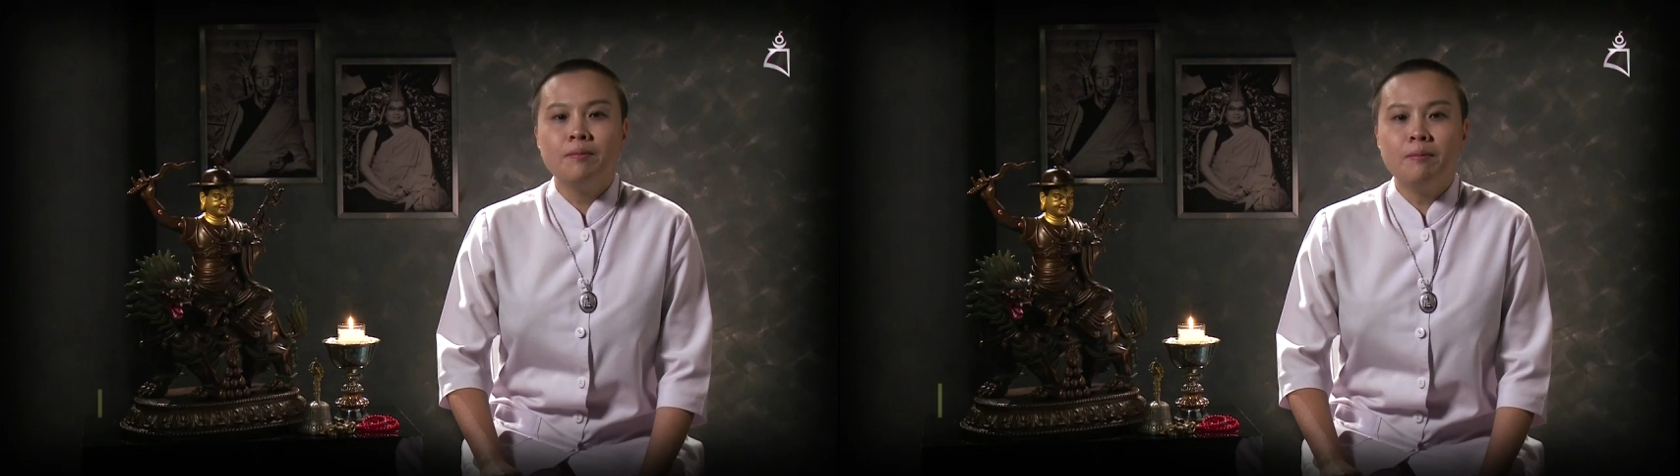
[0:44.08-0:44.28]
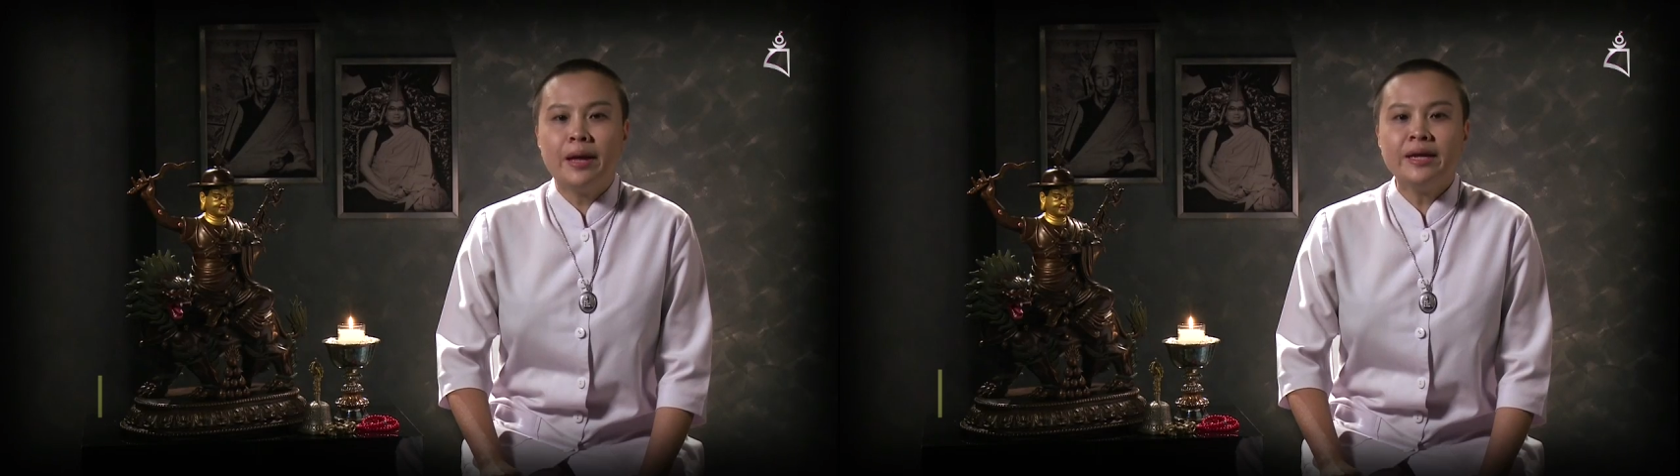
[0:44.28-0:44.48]

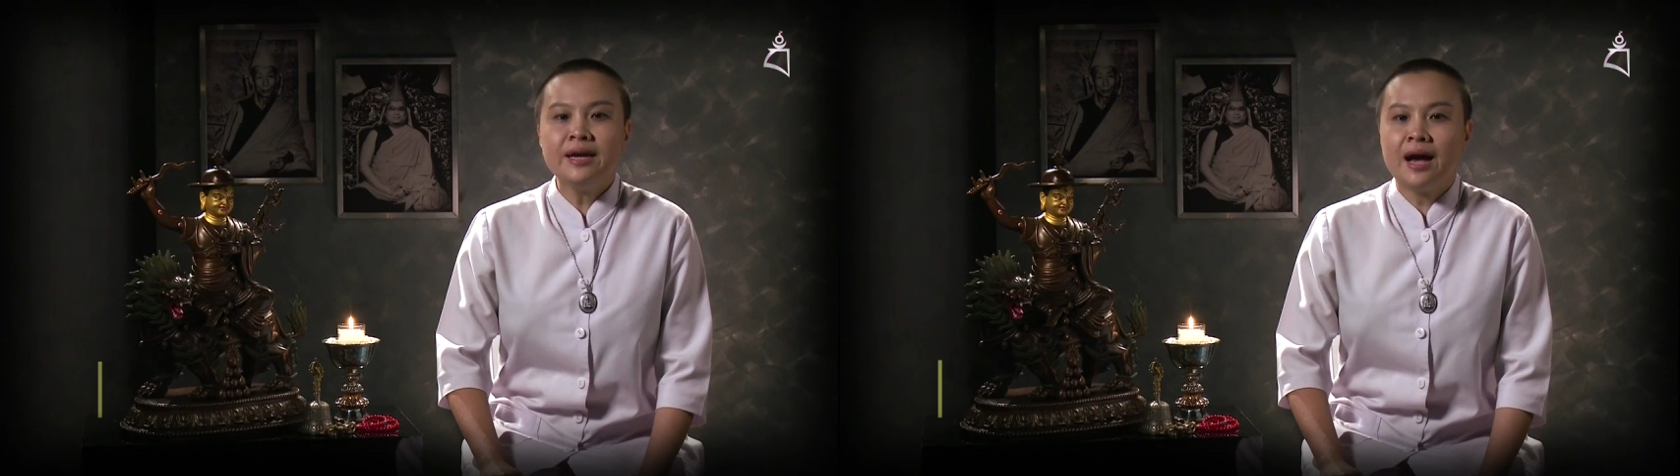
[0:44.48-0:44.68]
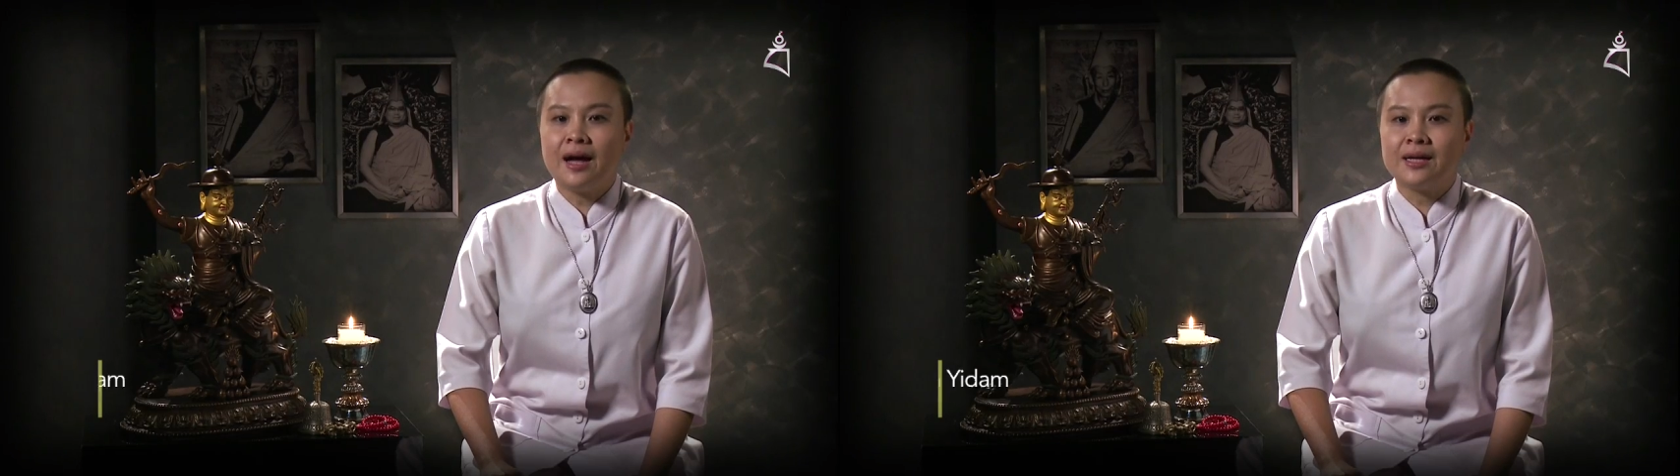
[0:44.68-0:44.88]
Many
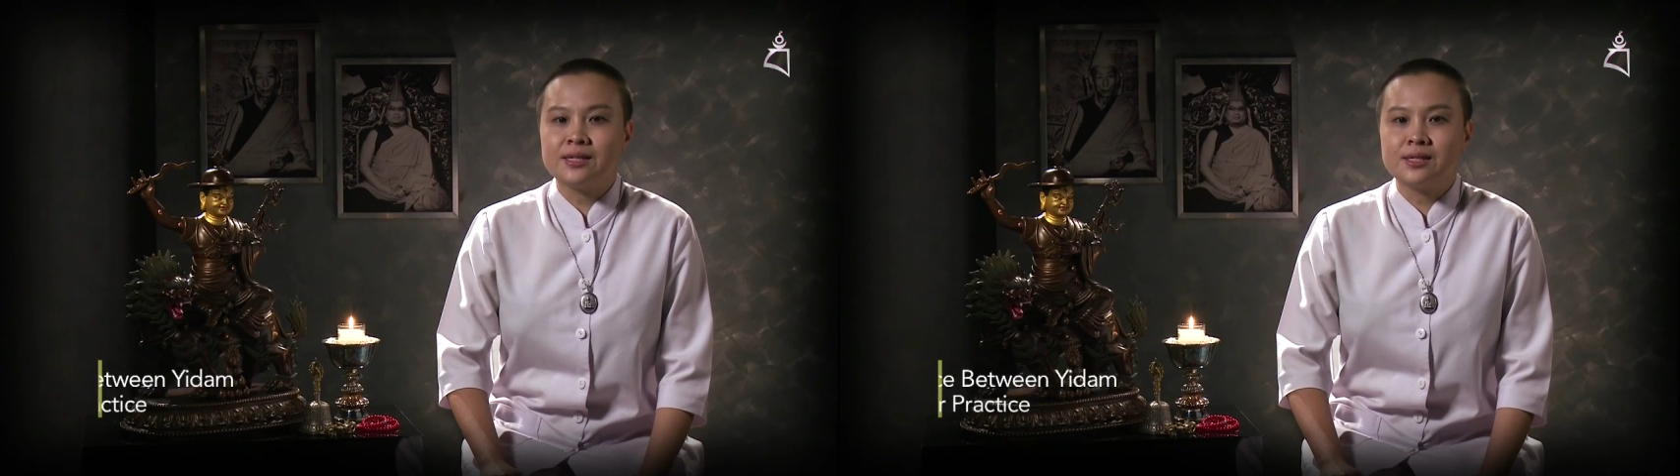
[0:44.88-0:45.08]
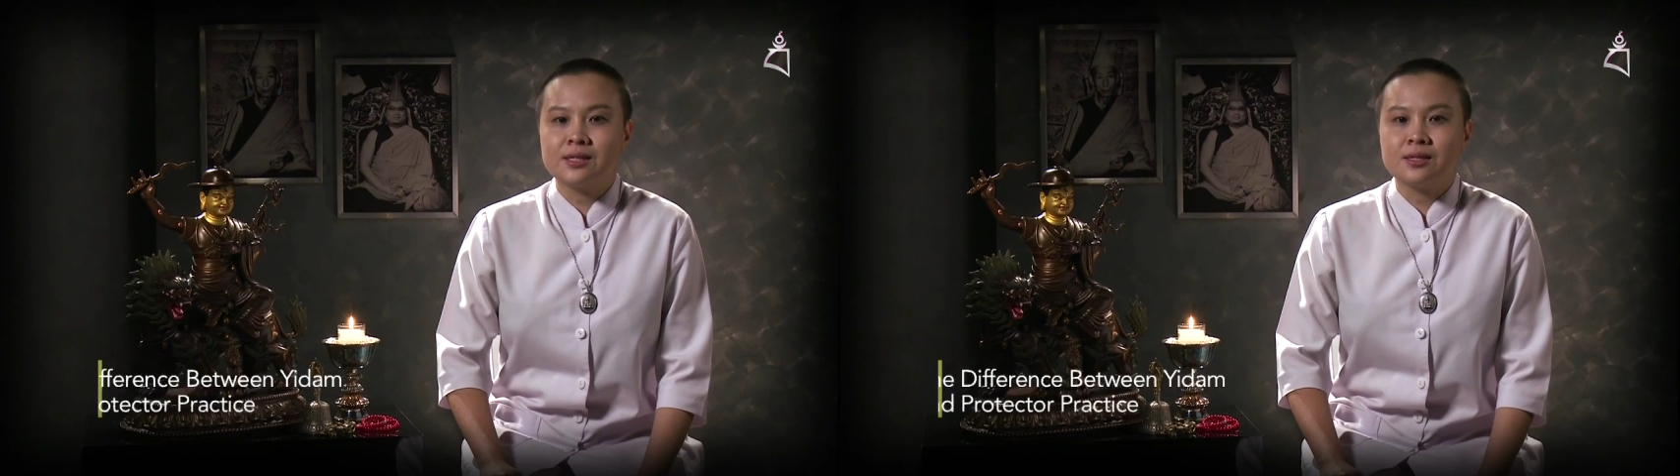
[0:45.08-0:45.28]

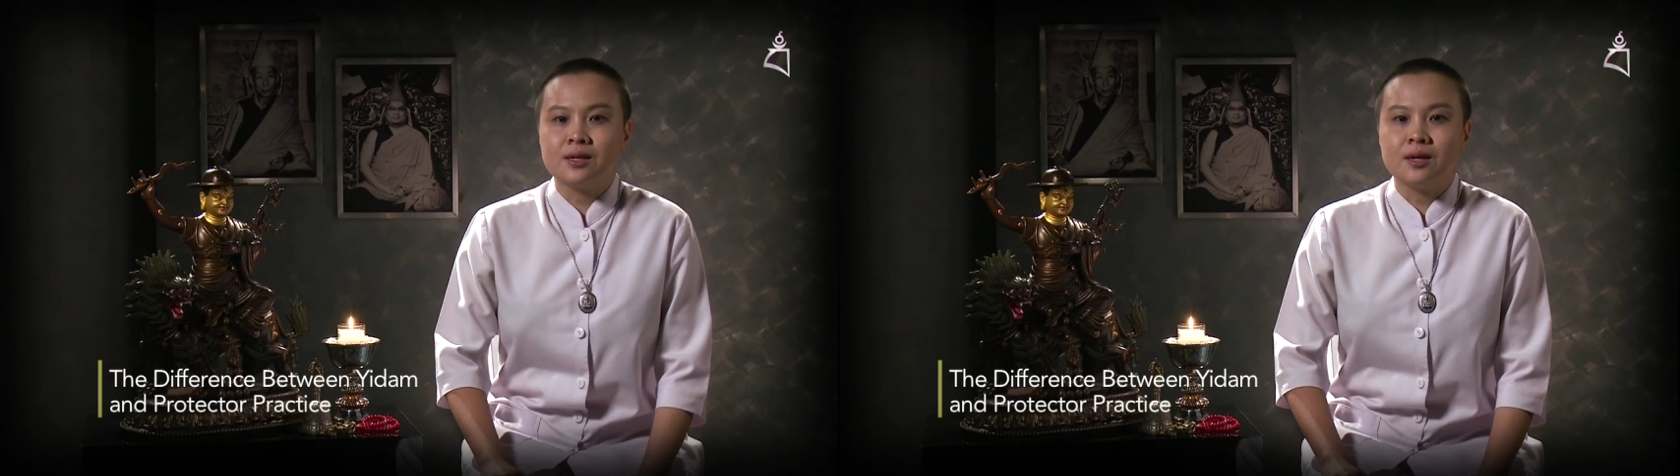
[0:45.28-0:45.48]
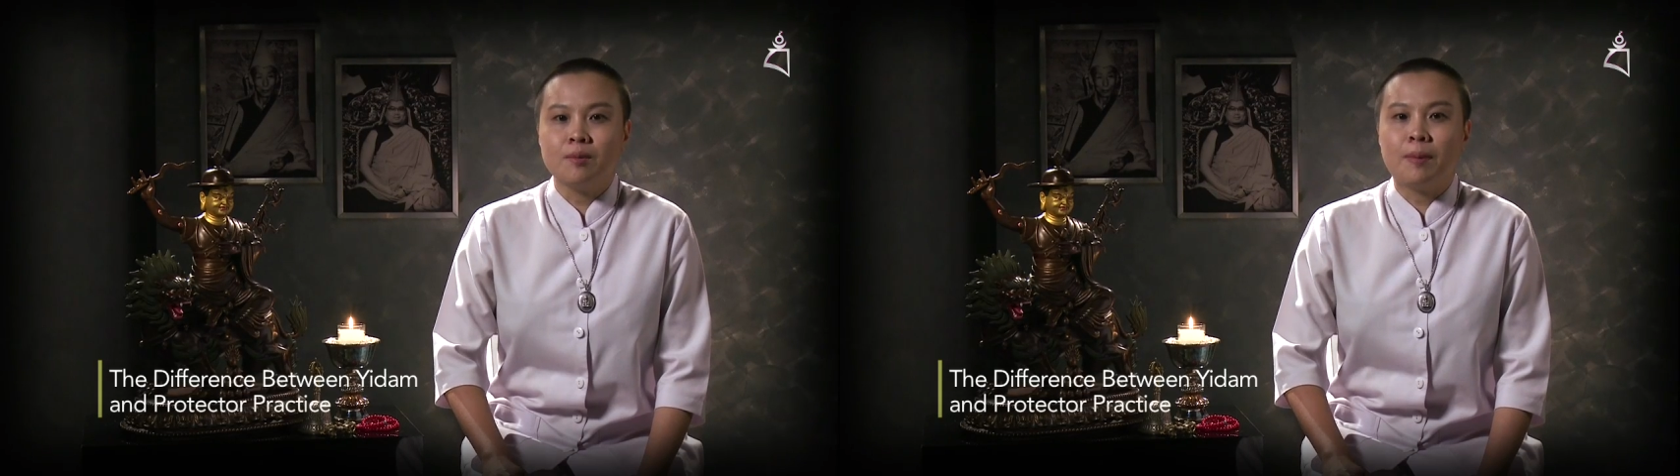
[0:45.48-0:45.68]
ask
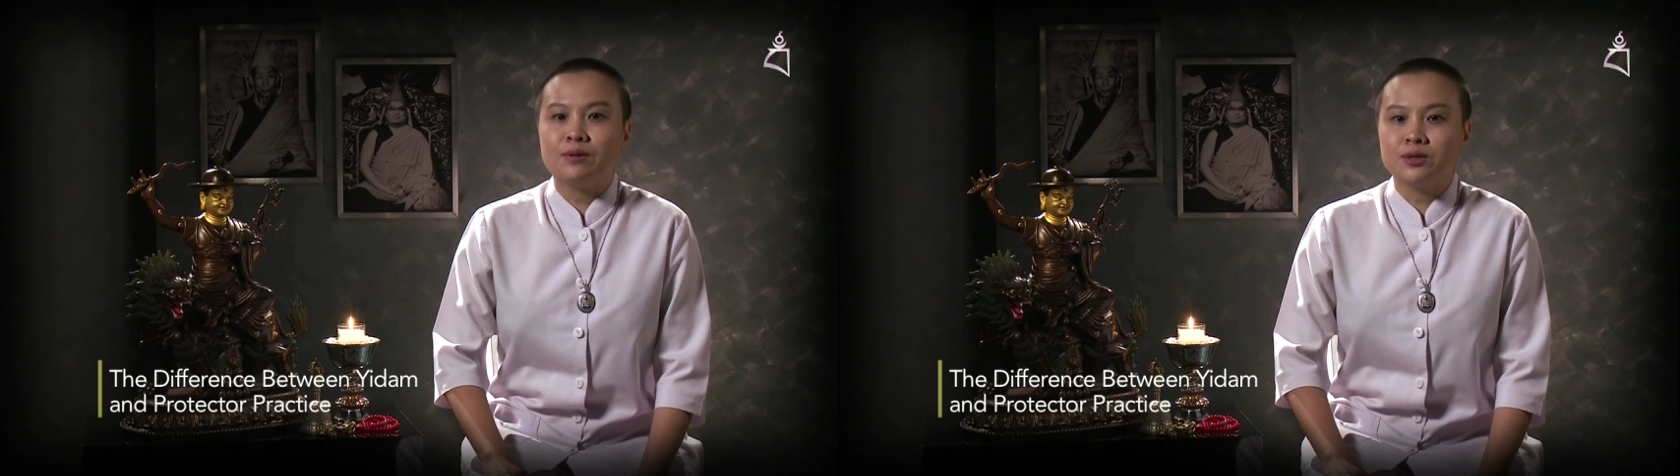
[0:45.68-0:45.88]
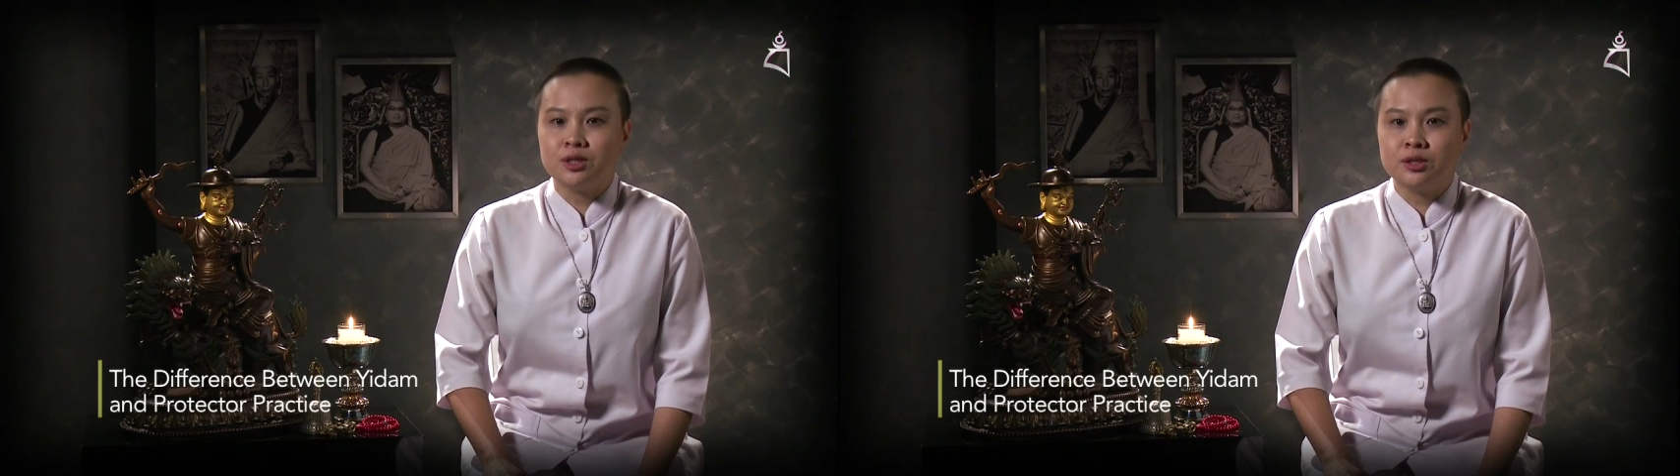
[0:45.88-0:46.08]
about the